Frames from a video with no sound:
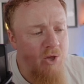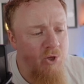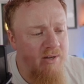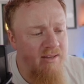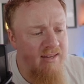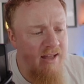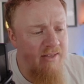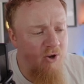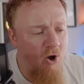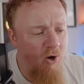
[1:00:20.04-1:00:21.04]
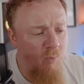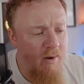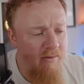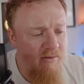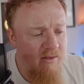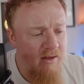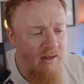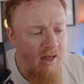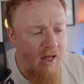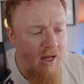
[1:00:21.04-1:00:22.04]
You can set the column width.
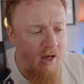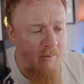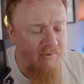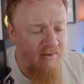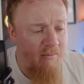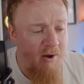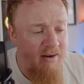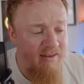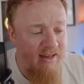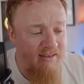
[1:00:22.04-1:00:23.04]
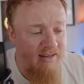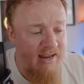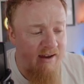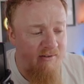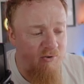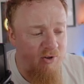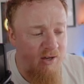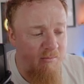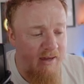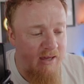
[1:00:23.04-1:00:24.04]
So at the moment it's set to narrow. You
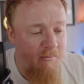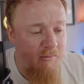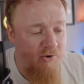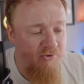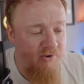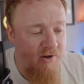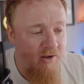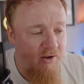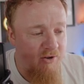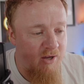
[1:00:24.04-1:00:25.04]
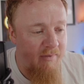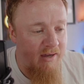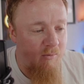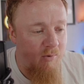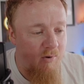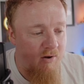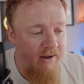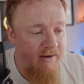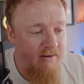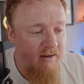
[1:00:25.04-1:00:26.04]
can make it moderate. You can make it
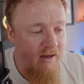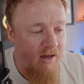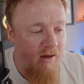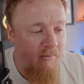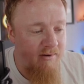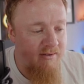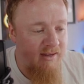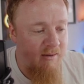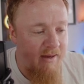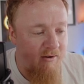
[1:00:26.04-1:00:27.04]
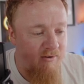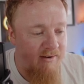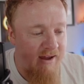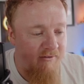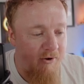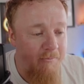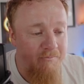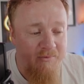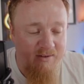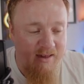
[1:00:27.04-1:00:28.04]
wide. I want to stick it back on narrow.
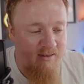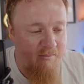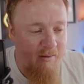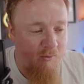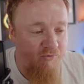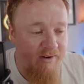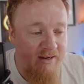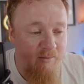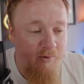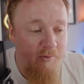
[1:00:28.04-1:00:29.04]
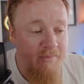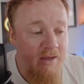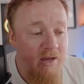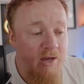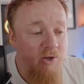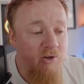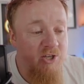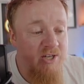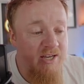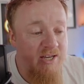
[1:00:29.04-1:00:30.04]
That's a bit more readable. You
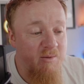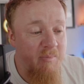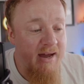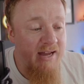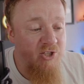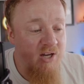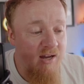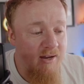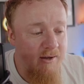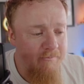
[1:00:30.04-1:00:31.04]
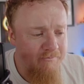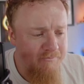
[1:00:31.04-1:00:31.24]
can change the page color.